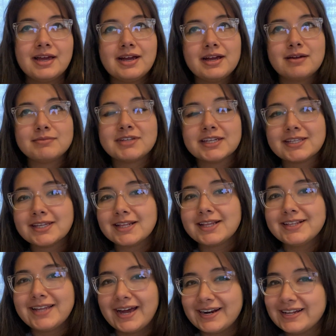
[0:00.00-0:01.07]
technically
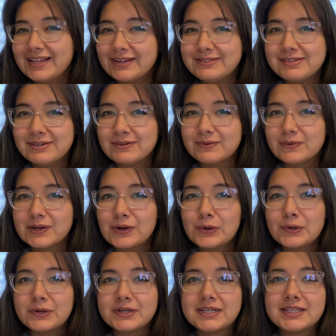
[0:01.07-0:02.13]
not allowed to
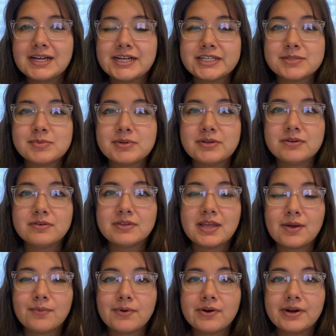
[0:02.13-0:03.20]
record in the hospital that
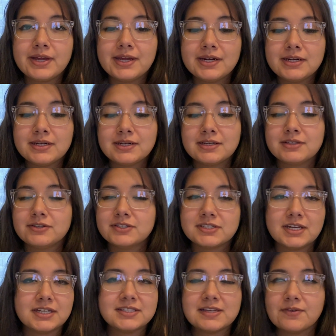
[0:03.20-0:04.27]
we're in. There's
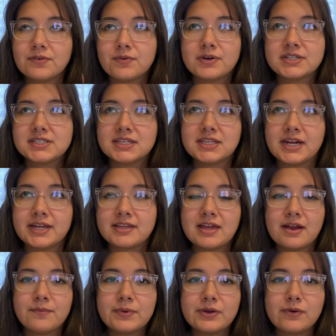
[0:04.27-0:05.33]
signs everywhere saying that I
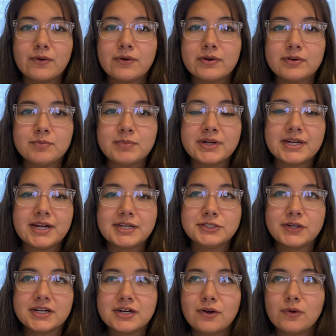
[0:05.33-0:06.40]
can't record, but I try
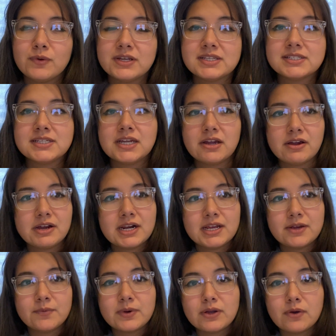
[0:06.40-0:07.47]
to always secretly
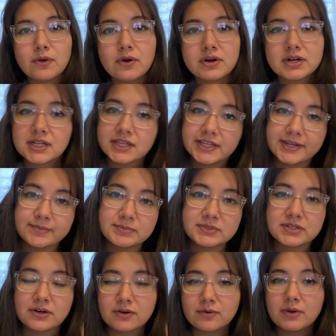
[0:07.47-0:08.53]
record clips,
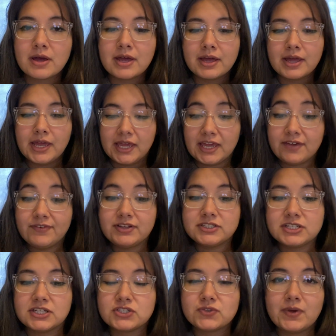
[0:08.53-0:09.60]
or even
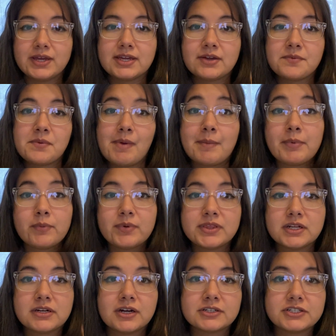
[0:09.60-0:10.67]
just so I can remember what the
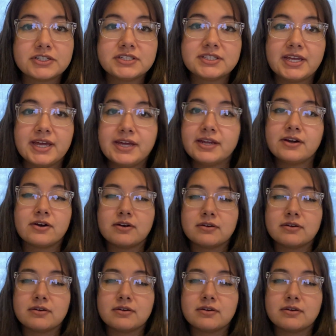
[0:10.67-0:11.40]
doctor said or